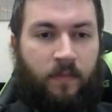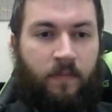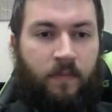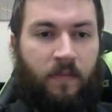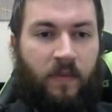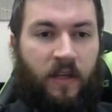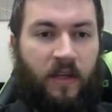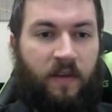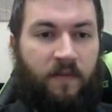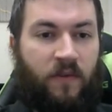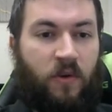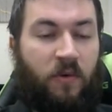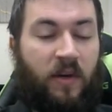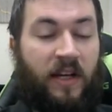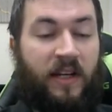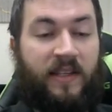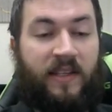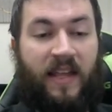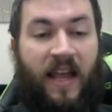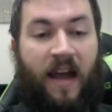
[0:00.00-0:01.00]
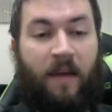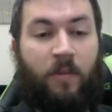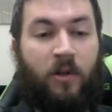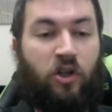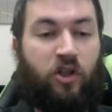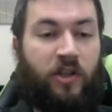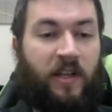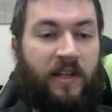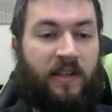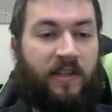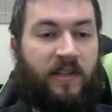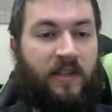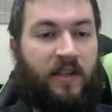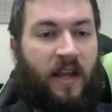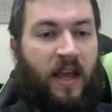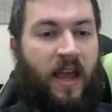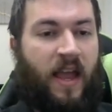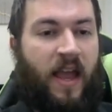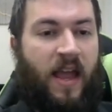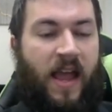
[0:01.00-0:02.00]
If you can establish
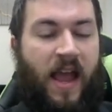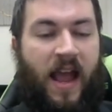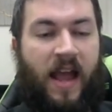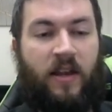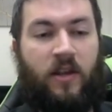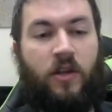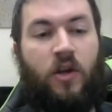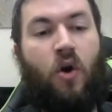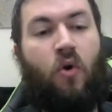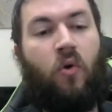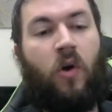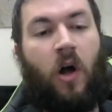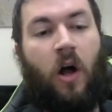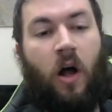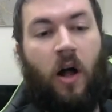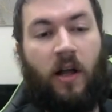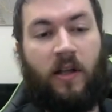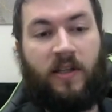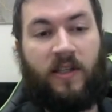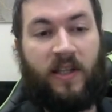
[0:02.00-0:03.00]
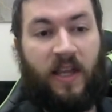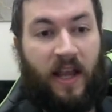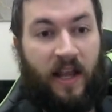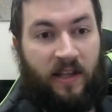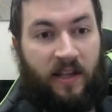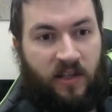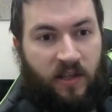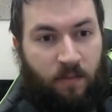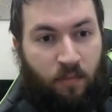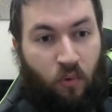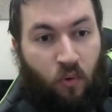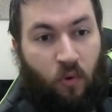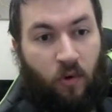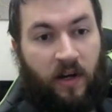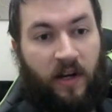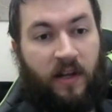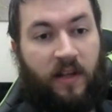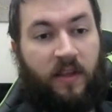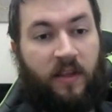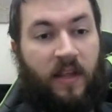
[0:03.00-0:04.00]
this at no cost and support
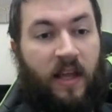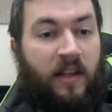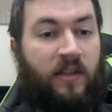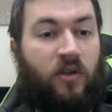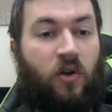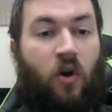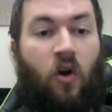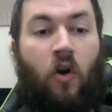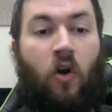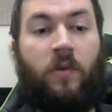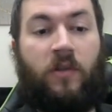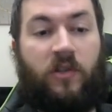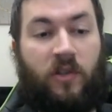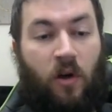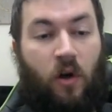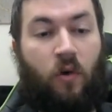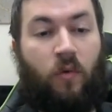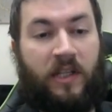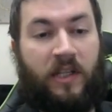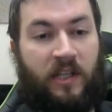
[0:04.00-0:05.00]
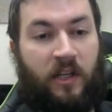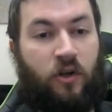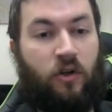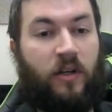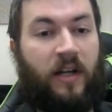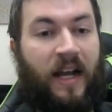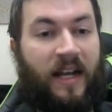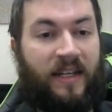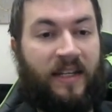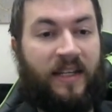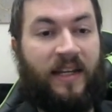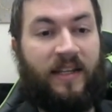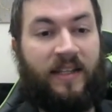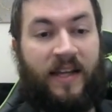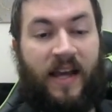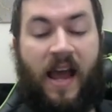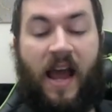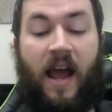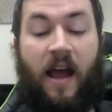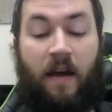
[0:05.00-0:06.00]
it, then it's almost always a good idea to
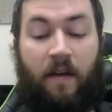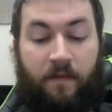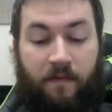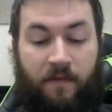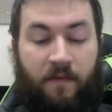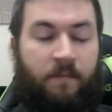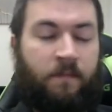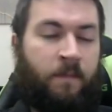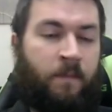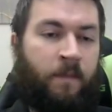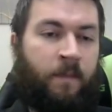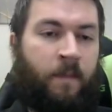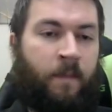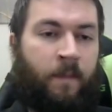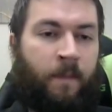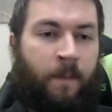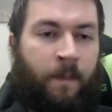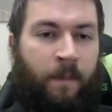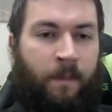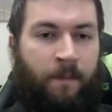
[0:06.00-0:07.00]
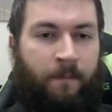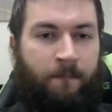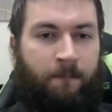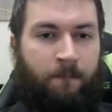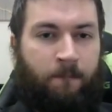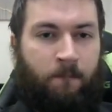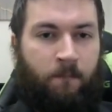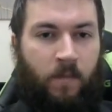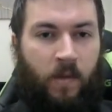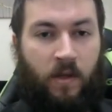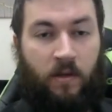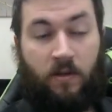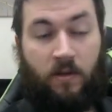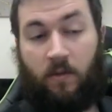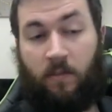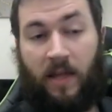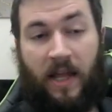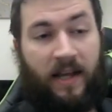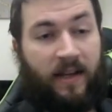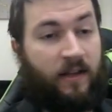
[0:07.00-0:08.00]
have. So
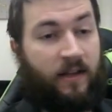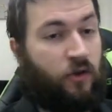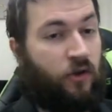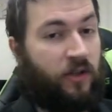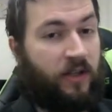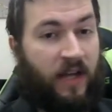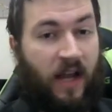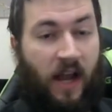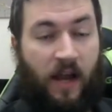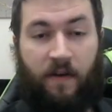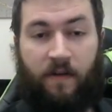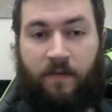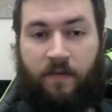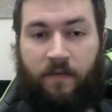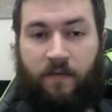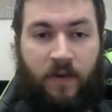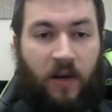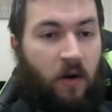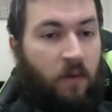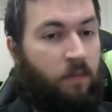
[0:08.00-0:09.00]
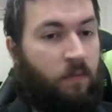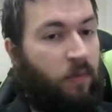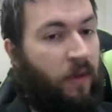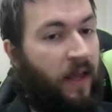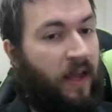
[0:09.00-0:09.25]
black is just kind of, you know, playing